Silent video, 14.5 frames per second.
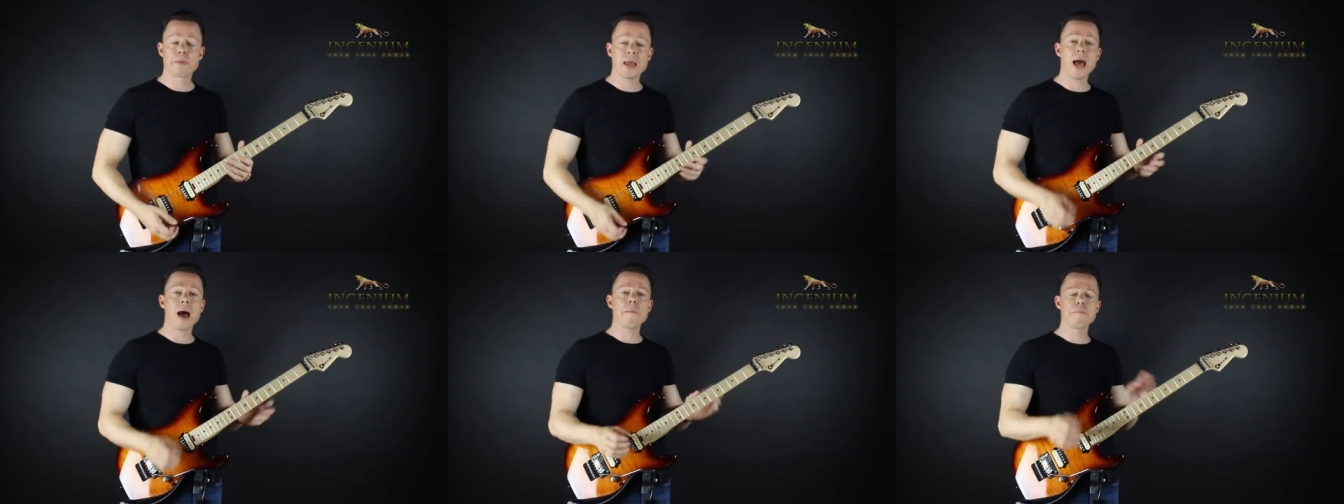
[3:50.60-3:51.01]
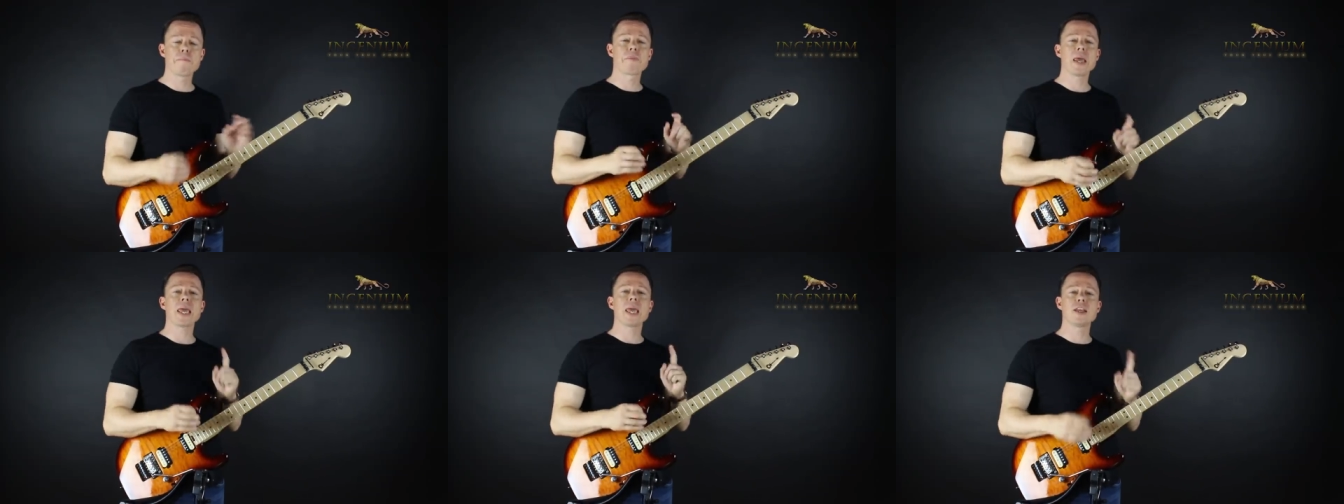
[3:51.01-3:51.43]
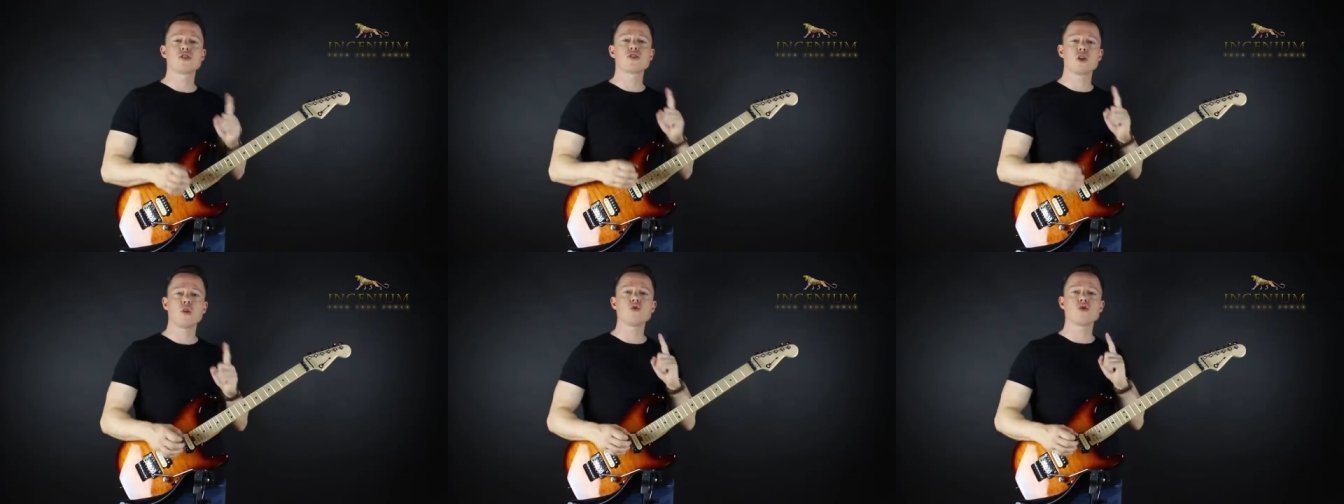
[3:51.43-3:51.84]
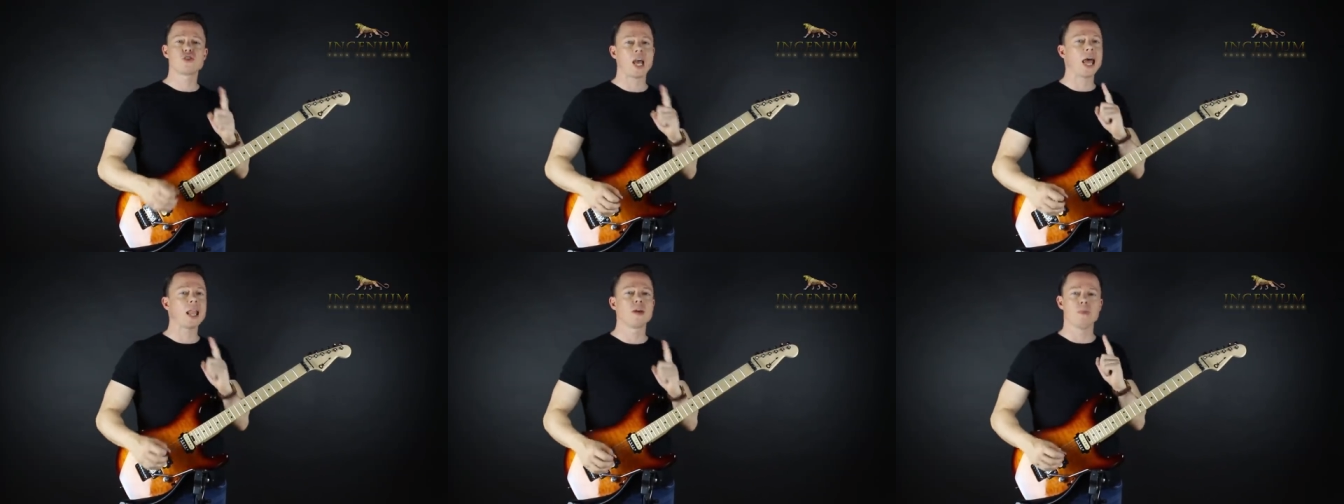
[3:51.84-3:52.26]
pi I'm picking so
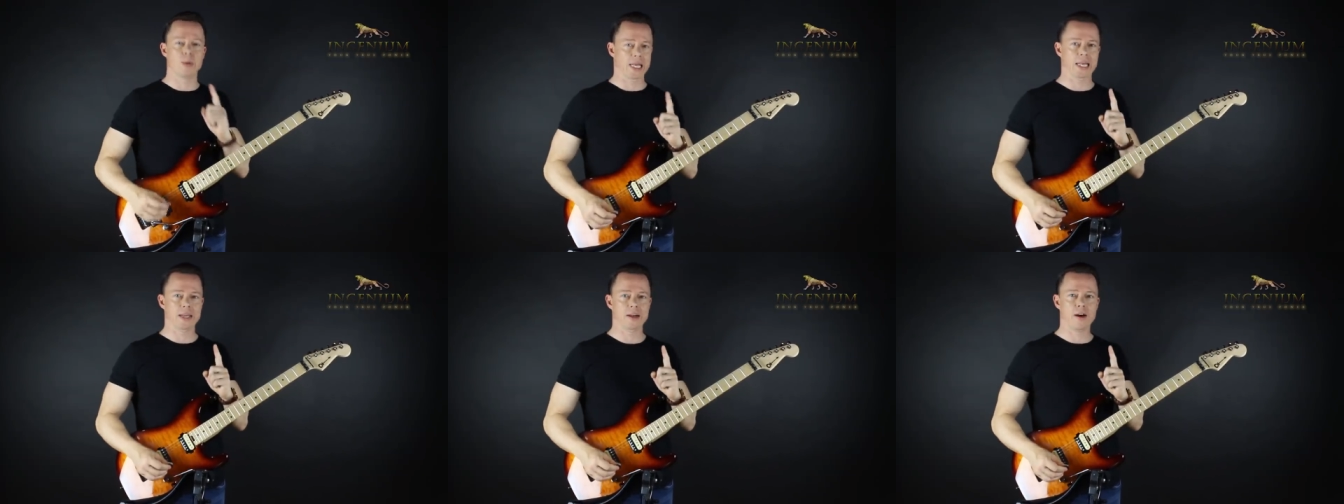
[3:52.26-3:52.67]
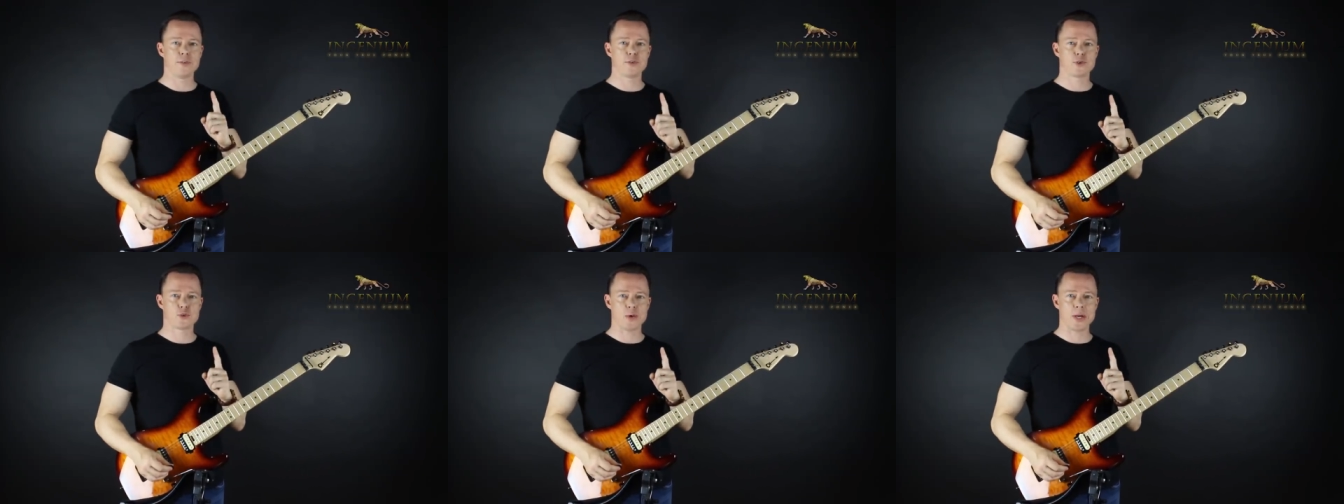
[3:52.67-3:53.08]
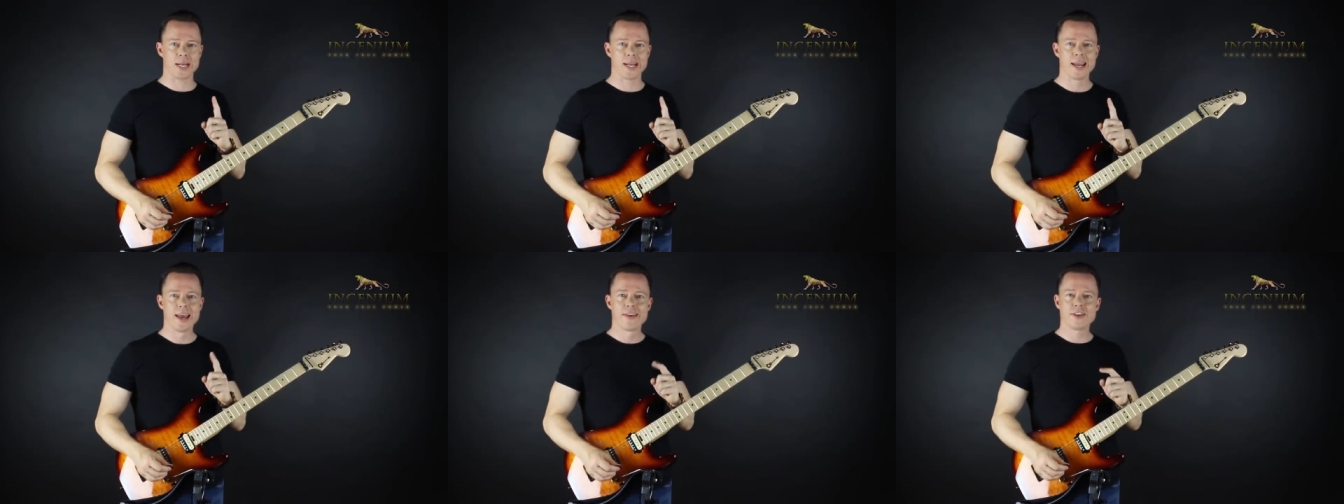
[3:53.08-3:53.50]
shallowly on the string